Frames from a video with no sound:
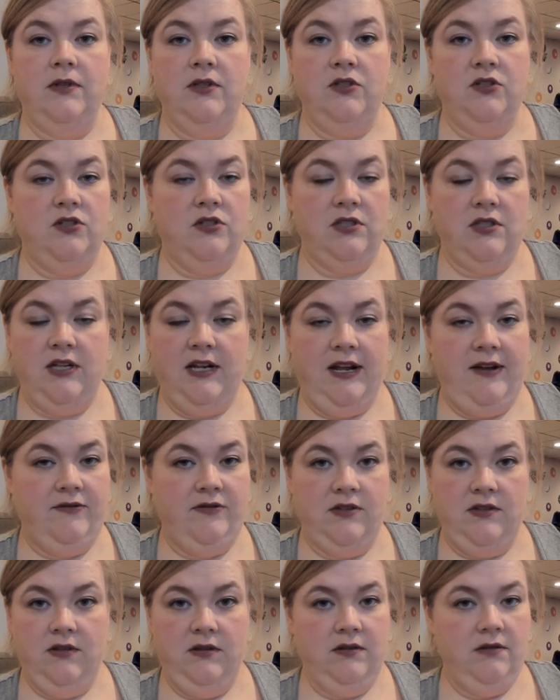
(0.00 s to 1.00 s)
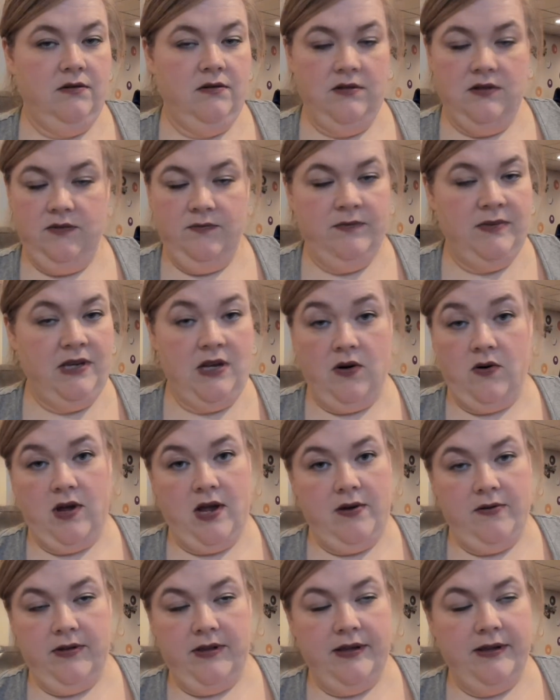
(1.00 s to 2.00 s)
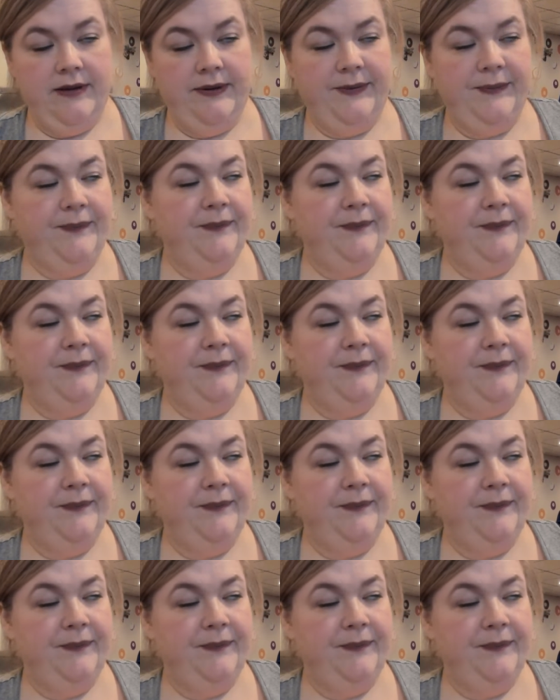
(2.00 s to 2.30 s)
You're just gonna have to be okay with it.